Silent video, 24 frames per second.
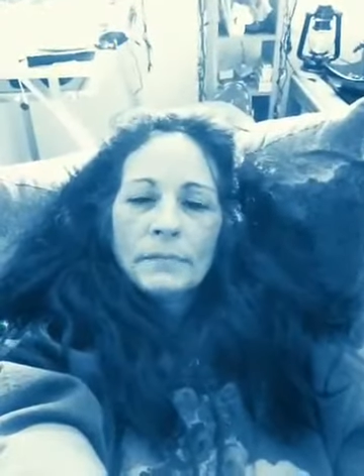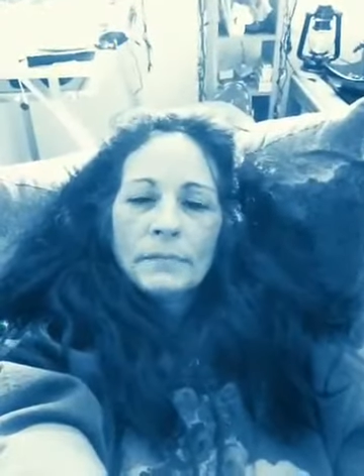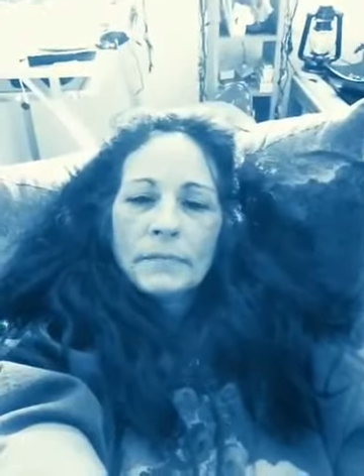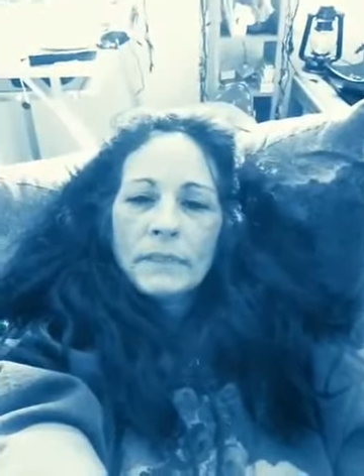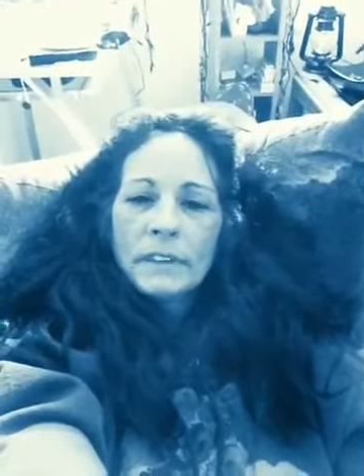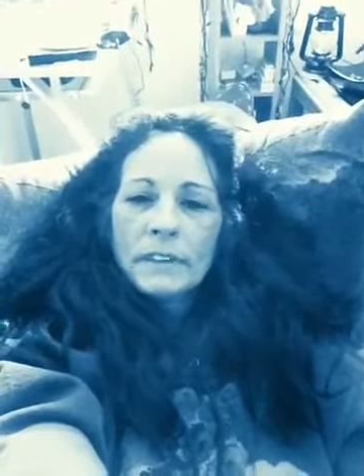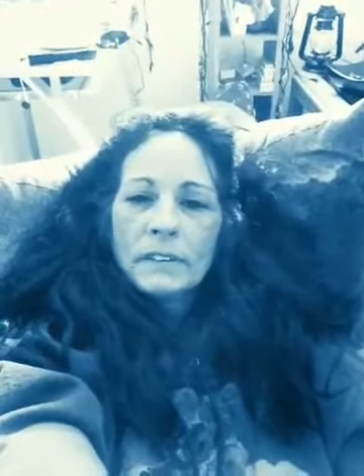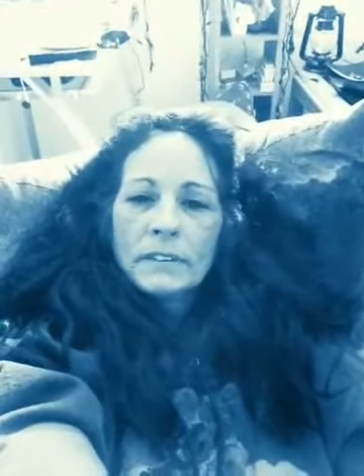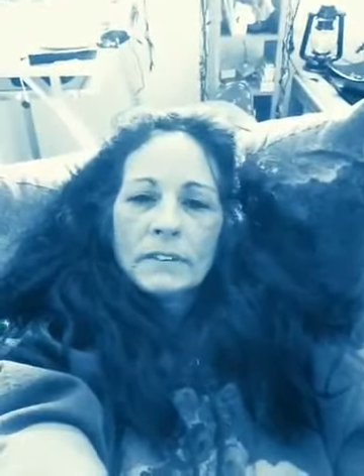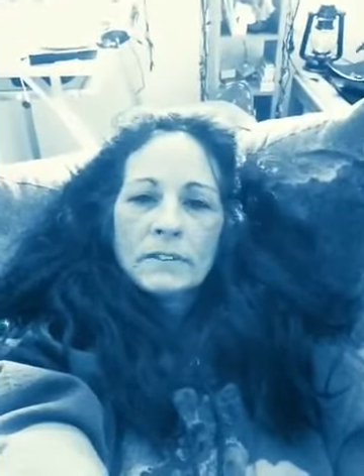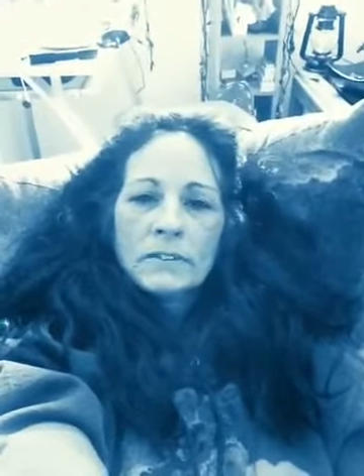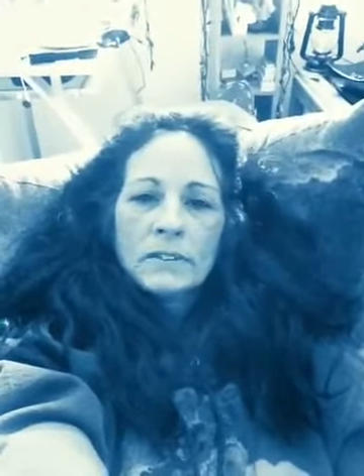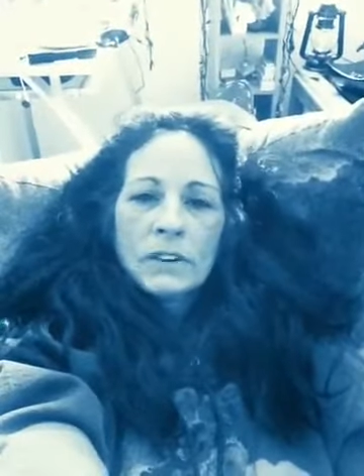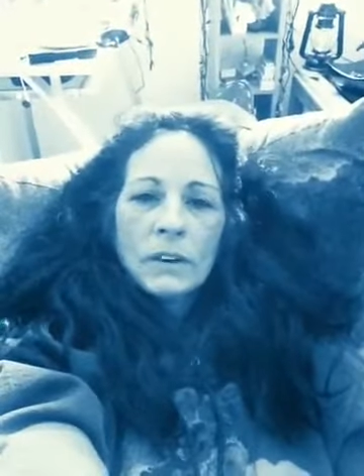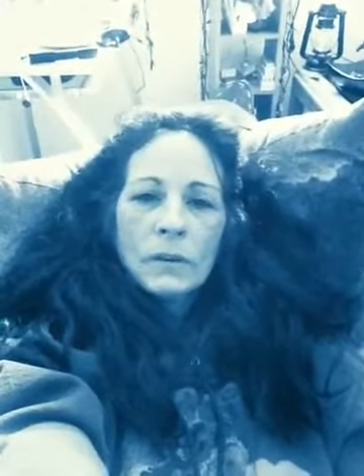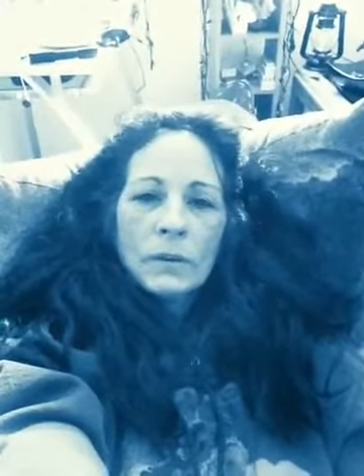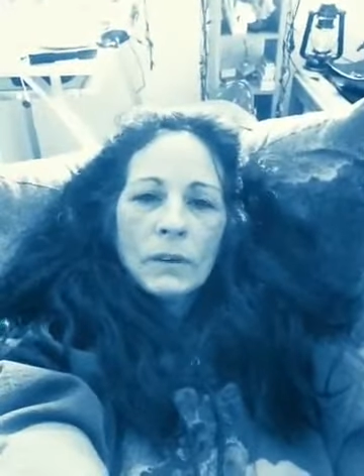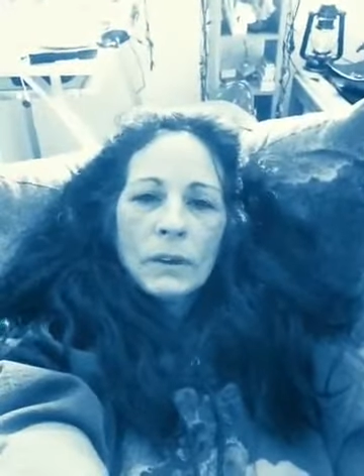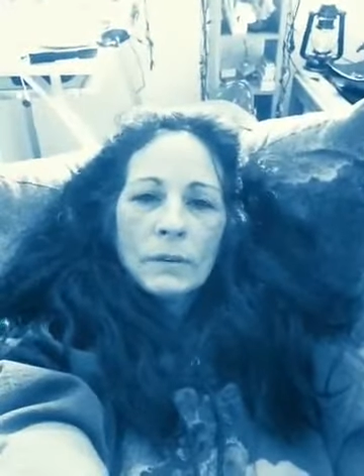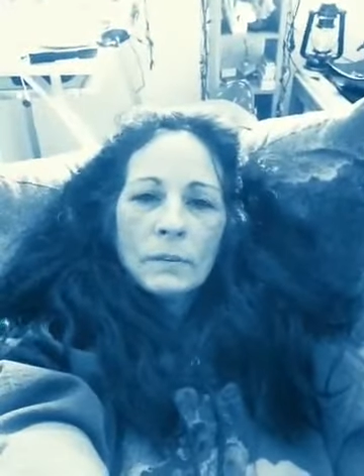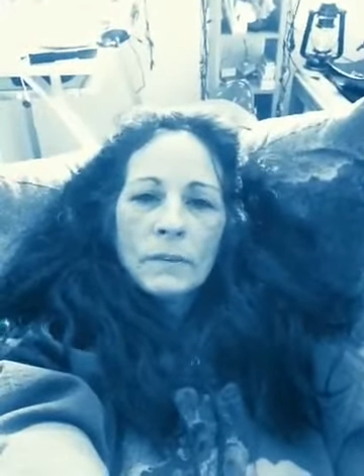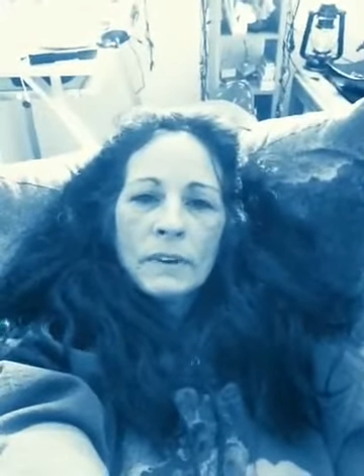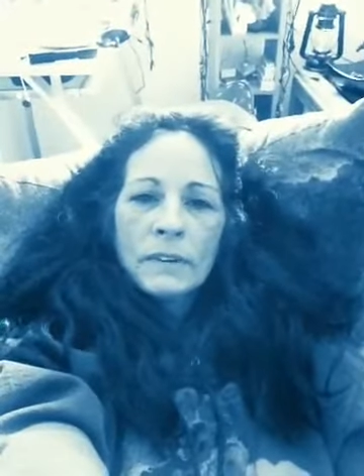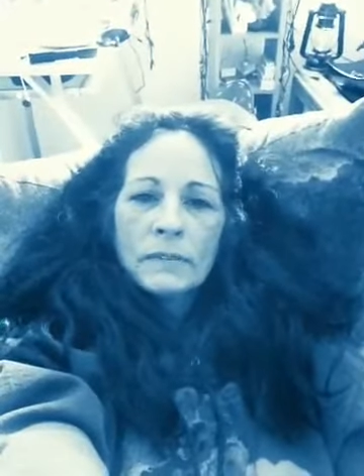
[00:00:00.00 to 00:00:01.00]
that there's no
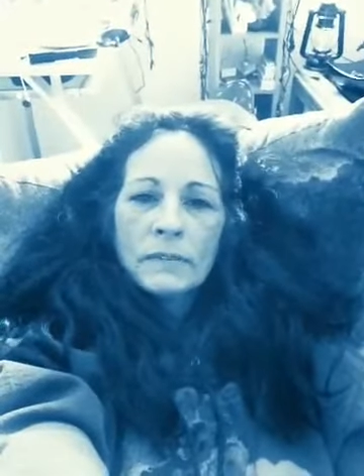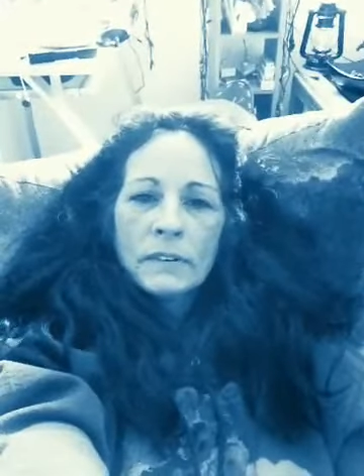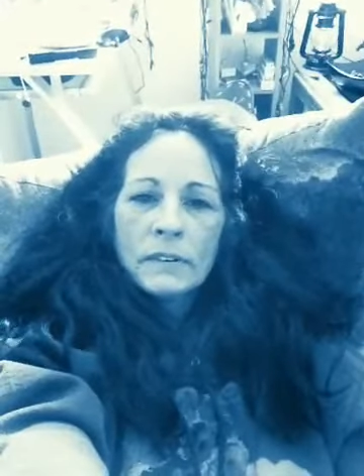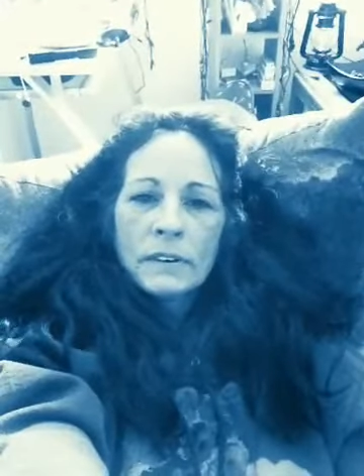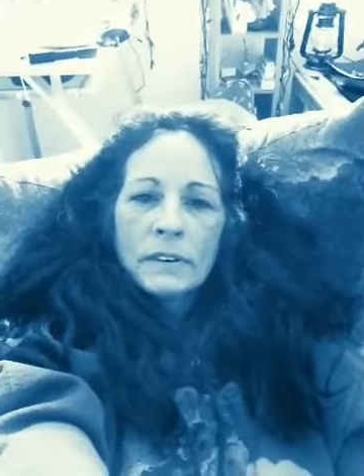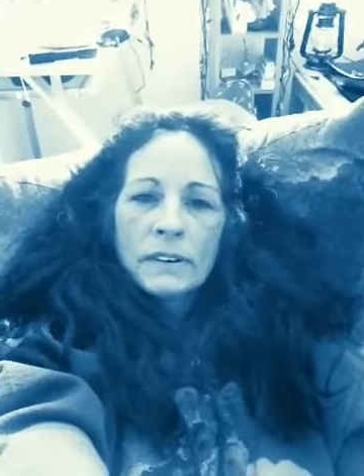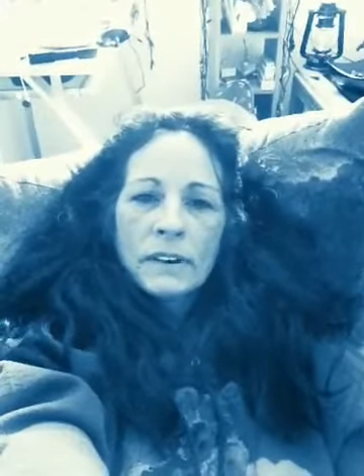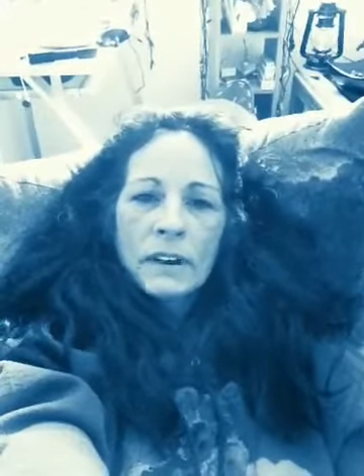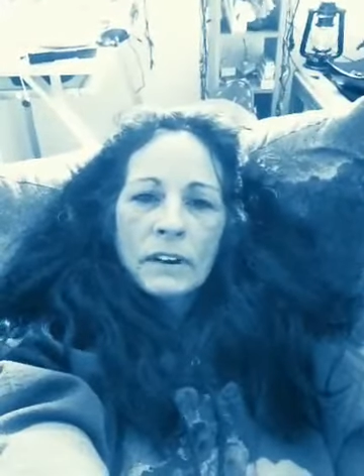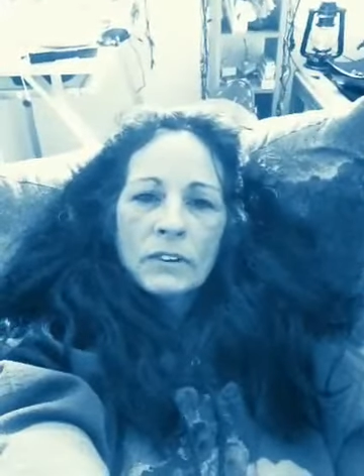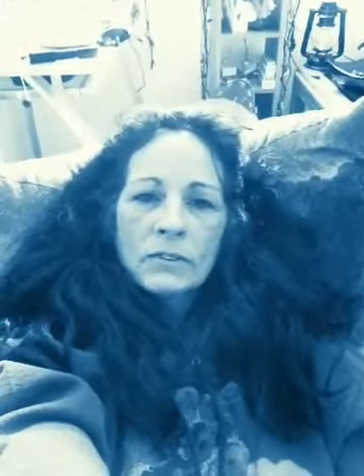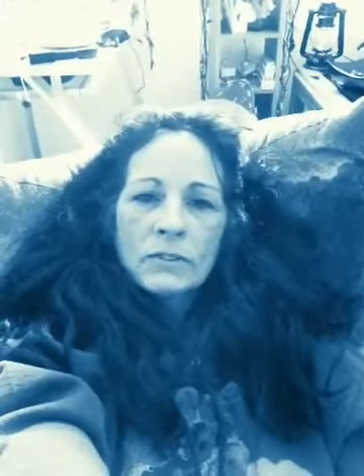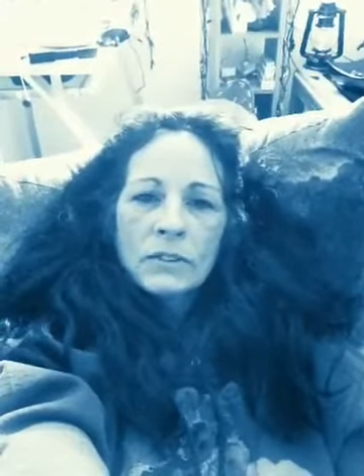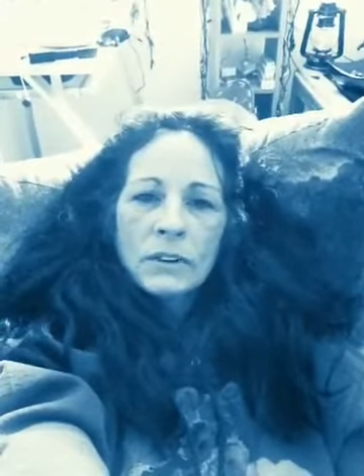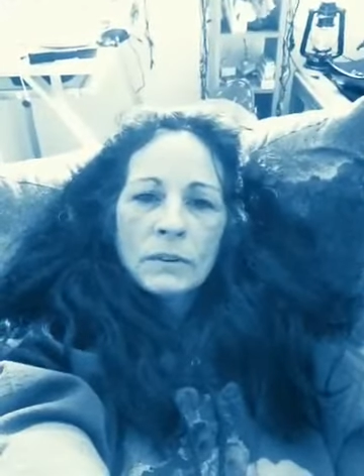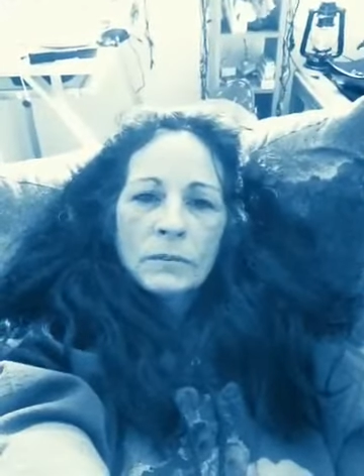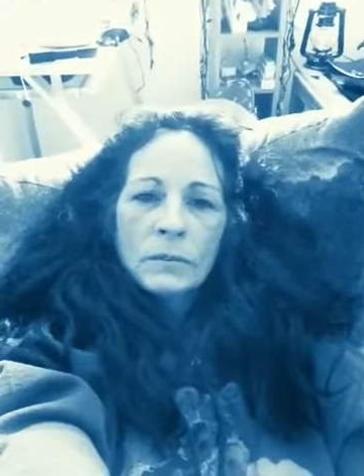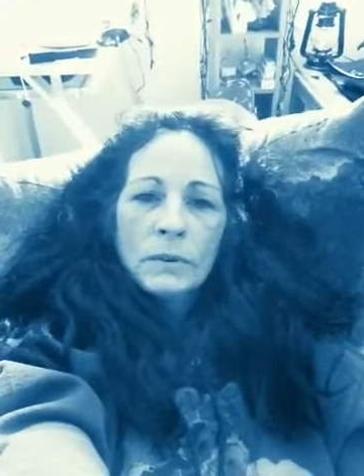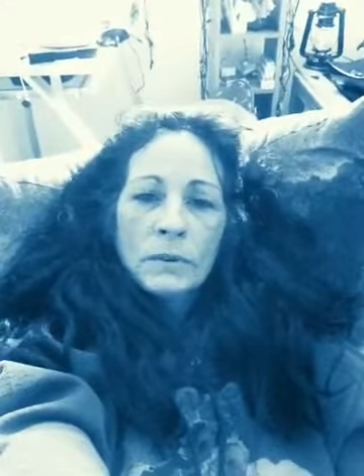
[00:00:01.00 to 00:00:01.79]
way I'm ever going to catch up,